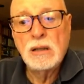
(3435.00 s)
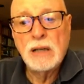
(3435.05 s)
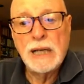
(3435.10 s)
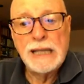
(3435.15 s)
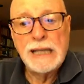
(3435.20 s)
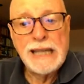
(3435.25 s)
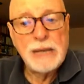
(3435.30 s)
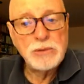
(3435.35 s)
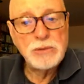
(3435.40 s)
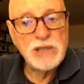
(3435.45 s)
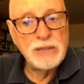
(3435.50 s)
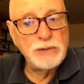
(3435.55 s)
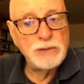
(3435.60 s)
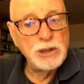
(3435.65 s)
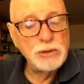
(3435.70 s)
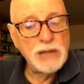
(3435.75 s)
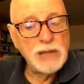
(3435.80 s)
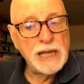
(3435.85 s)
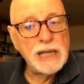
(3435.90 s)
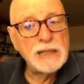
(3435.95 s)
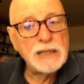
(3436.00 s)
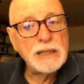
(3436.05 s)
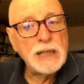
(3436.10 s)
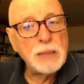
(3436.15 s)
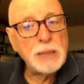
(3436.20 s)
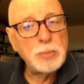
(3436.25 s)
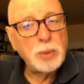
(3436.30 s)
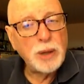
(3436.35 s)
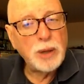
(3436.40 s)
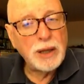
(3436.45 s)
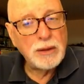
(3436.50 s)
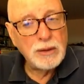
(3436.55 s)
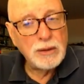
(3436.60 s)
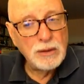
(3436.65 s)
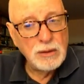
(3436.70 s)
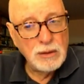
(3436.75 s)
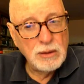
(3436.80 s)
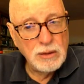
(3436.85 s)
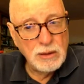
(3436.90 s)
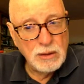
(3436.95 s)
And that was the view they ended up with
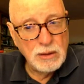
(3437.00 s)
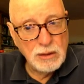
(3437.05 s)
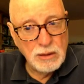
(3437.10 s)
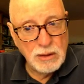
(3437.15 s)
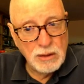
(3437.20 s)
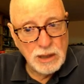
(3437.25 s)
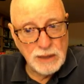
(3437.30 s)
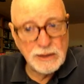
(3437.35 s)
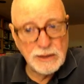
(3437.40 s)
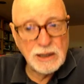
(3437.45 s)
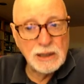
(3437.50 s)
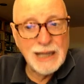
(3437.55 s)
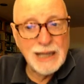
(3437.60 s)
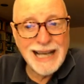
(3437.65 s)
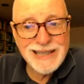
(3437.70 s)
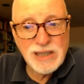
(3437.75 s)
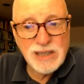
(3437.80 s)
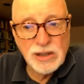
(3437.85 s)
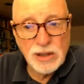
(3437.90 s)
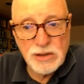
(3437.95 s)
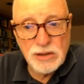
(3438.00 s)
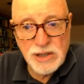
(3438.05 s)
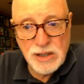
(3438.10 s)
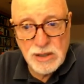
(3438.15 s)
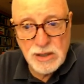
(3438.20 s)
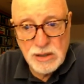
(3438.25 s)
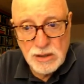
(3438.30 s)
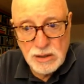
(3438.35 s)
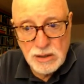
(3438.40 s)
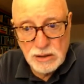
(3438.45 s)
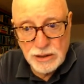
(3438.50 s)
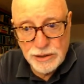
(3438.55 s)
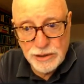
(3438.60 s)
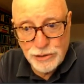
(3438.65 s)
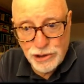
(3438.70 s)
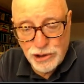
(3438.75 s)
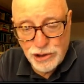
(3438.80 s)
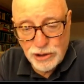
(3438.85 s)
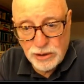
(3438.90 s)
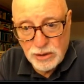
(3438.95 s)
in the glasnost
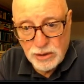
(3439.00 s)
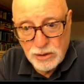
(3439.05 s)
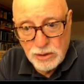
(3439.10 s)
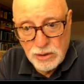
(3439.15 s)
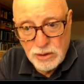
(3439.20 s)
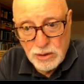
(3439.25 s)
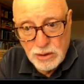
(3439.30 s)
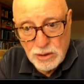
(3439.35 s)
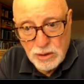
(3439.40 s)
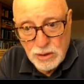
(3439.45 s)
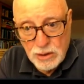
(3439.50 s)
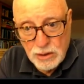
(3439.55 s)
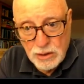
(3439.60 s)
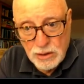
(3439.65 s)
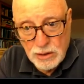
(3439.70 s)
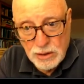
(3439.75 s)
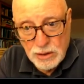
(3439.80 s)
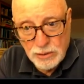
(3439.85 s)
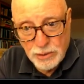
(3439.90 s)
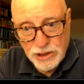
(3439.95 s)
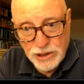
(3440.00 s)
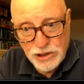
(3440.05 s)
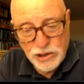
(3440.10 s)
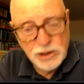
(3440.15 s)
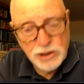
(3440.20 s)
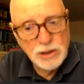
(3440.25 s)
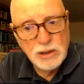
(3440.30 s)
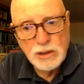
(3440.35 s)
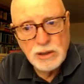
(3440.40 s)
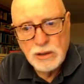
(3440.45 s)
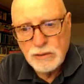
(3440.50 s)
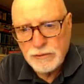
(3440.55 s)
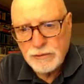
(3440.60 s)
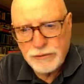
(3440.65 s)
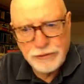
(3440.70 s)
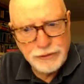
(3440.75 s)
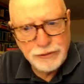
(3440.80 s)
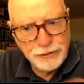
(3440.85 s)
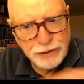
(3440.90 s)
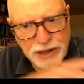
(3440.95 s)
literature, in which
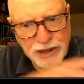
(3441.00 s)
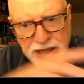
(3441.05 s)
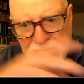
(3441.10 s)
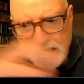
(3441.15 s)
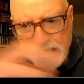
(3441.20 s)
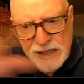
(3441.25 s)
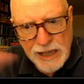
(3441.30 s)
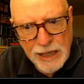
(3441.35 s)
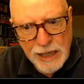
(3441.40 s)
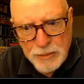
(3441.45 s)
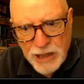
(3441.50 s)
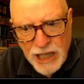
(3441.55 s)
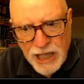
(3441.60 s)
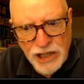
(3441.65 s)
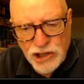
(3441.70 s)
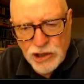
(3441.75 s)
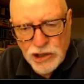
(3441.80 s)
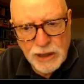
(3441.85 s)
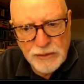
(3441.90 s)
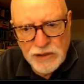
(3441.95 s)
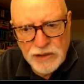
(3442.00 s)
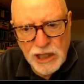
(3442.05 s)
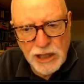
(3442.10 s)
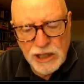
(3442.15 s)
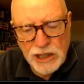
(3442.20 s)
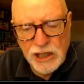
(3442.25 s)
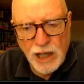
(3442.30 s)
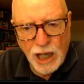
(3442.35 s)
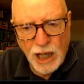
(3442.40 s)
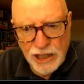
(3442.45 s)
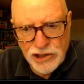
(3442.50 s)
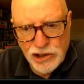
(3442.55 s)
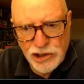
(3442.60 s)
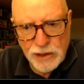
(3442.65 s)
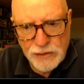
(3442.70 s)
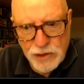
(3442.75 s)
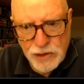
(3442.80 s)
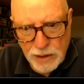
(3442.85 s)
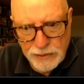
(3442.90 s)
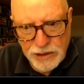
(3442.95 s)
free examination of the ideology
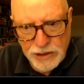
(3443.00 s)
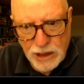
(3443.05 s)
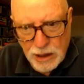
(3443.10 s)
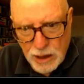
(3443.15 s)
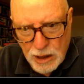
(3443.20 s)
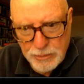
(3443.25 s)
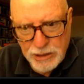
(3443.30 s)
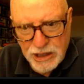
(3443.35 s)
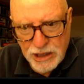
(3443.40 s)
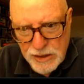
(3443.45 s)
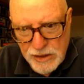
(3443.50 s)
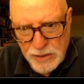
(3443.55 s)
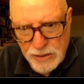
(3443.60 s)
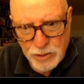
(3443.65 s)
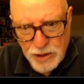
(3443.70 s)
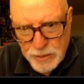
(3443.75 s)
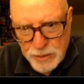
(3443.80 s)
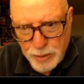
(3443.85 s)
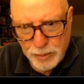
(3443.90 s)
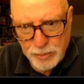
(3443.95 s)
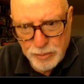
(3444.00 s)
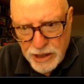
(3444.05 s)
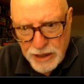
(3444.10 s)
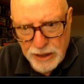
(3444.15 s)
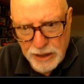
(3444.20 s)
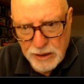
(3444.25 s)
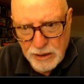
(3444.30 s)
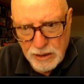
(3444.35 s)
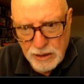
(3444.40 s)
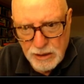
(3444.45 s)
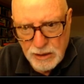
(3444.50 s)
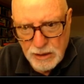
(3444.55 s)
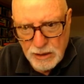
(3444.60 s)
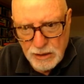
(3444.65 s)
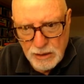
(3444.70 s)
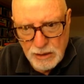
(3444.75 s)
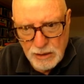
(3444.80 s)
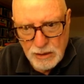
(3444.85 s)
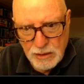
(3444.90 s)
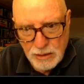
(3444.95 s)
of Soviet communism was
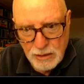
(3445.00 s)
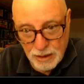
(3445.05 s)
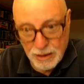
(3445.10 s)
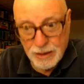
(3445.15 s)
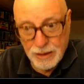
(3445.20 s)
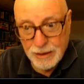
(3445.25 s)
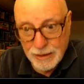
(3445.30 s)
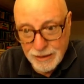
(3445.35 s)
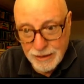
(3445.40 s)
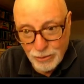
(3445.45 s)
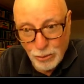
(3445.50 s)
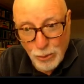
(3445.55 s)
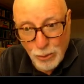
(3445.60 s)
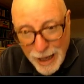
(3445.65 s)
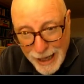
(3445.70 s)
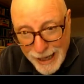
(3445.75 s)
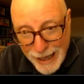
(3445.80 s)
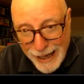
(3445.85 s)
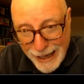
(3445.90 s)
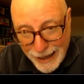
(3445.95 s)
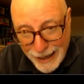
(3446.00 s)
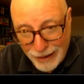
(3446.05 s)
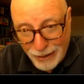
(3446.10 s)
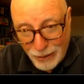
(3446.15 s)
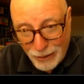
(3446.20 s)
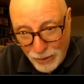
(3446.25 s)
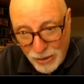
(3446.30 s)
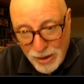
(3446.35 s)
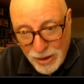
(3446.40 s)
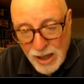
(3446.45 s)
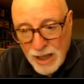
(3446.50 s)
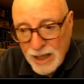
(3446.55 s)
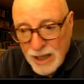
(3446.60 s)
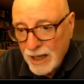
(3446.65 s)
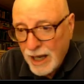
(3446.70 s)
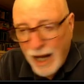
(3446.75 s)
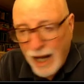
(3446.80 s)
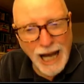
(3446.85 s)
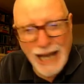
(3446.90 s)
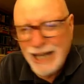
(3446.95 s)
permitted. wow!
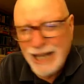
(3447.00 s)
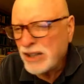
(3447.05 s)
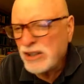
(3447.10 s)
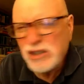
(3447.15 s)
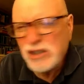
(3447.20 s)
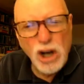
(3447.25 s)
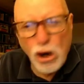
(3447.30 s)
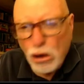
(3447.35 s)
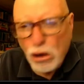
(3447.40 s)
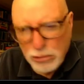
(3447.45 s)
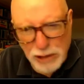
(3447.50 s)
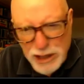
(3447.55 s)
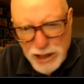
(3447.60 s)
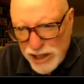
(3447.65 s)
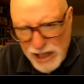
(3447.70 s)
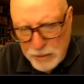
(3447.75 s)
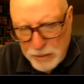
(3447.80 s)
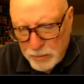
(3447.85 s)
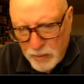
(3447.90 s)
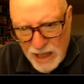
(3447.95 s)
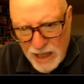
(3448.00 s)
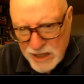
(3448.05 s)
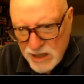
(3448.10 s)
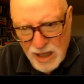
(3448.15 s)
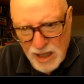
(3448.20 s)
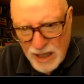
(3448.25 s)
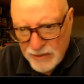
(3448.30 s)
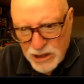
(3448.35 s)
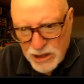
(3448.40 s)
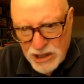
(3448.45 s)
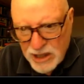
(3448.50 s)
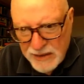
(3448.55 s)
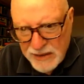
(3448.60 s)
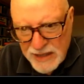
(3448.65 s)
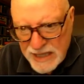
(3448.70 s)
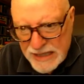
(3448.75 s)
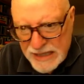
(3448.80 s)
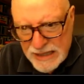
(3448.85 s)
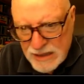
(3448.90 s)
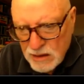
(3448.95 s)
I didn't know regime has ever done
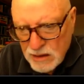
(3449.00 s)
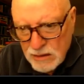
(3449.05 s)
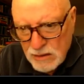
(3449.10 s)
this.